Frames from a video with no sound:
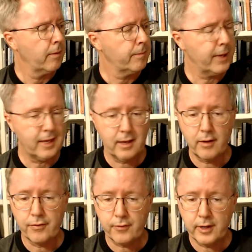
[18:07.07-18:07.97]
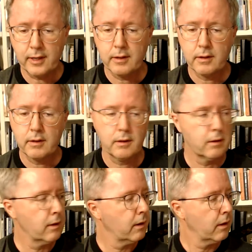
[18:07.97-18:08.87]
Pinky on 3,
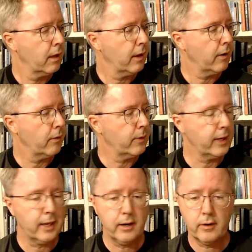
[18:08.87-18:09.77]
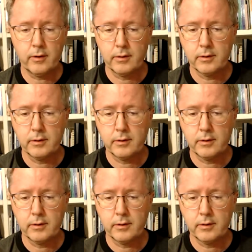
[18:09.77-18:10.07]
ring here.